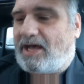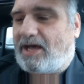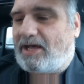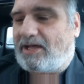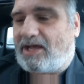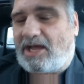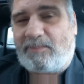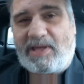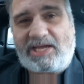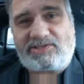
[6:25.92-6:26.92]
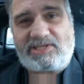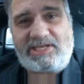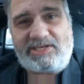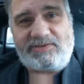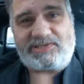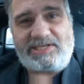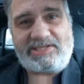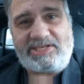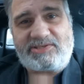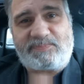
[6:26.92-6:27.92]
I'm actually using
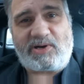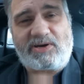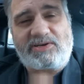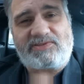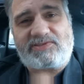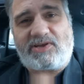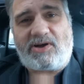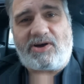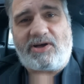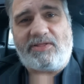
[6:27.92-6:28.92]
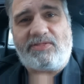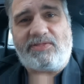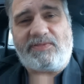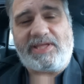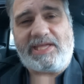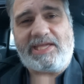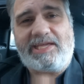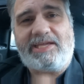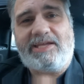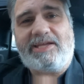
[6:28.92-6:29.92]
these parts on
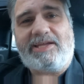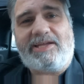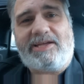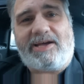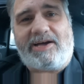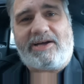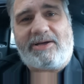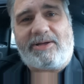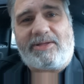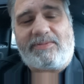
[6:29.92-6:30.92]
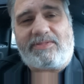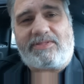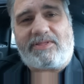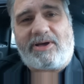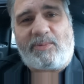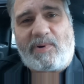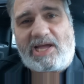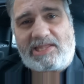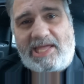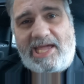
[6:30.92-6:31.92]
the on
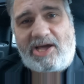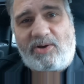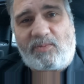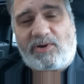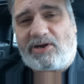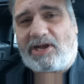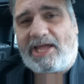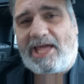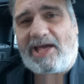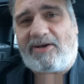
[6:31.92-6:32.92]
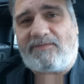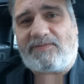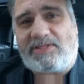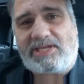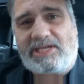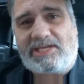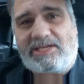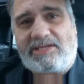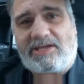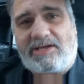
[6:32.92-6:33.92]
my layout where I have
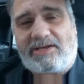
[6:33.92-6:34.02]
the